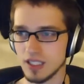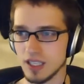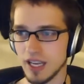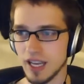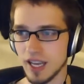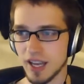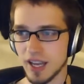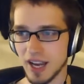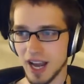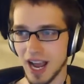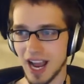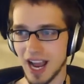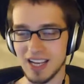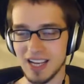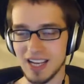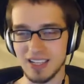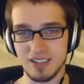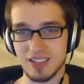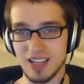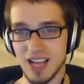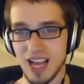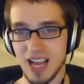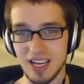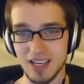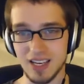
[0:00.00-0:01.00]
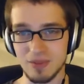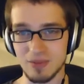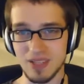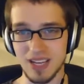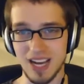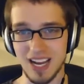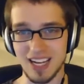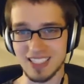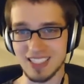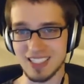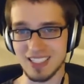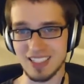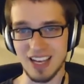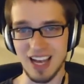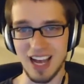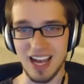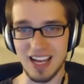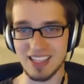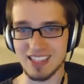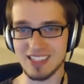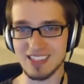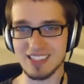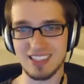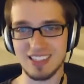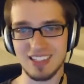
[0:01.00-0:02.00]
And I gotta admit, I did
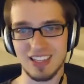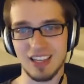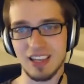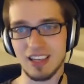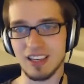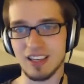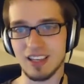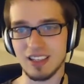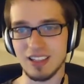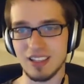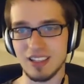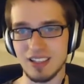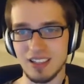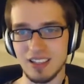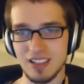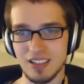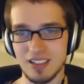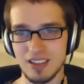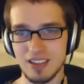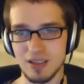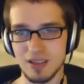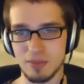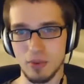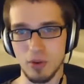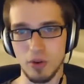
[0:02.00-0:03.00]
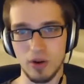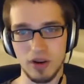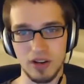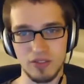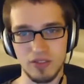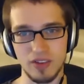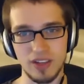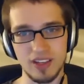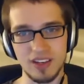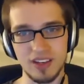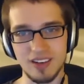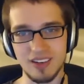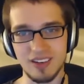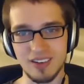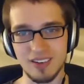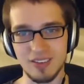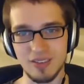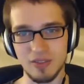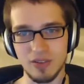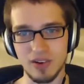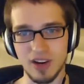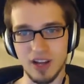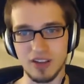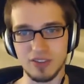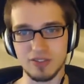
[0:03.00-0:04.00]
not see the point of it
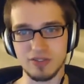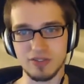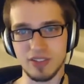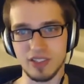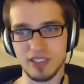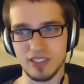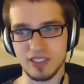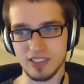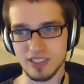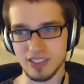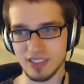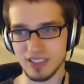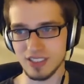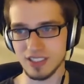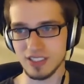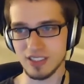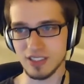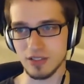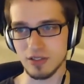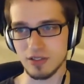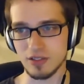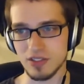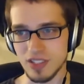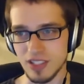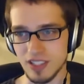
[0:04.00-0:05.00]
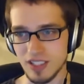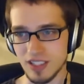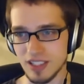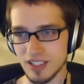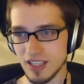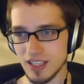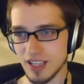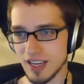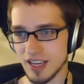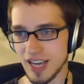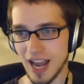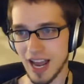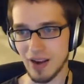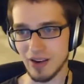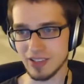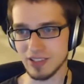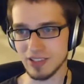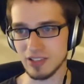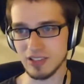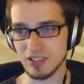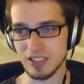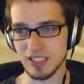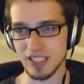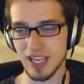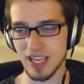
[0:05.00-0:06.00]
when I first used it. And now I
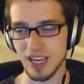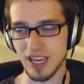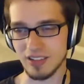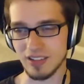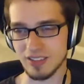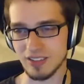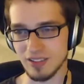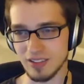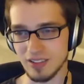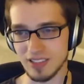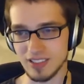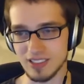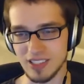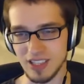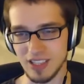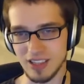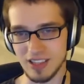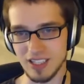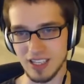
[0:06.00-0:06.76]
totally get it, or at least I